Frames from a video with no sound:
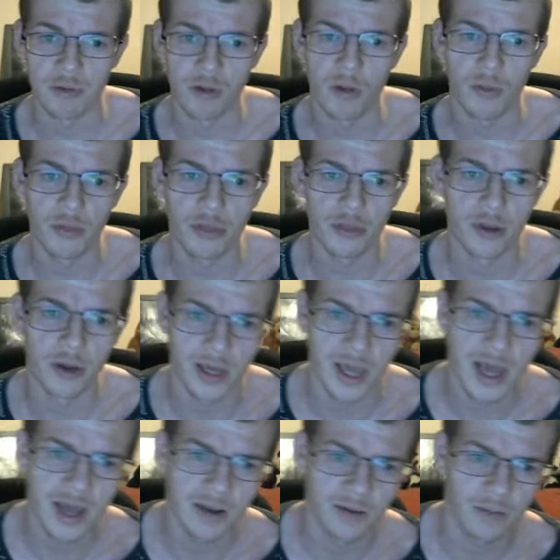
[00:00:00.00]
Johnston,
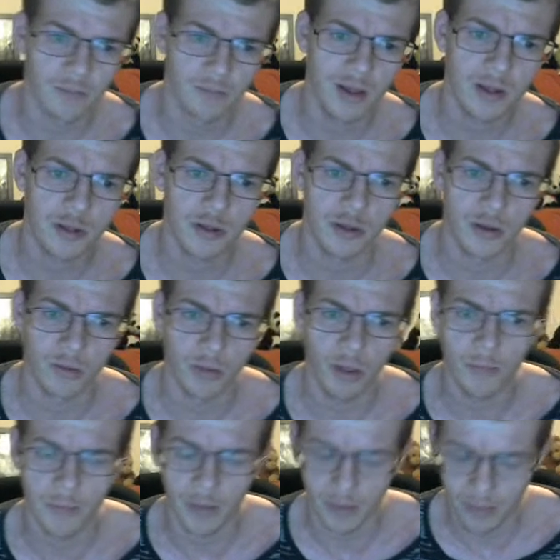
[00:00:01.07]
again. I've mentioned a lot about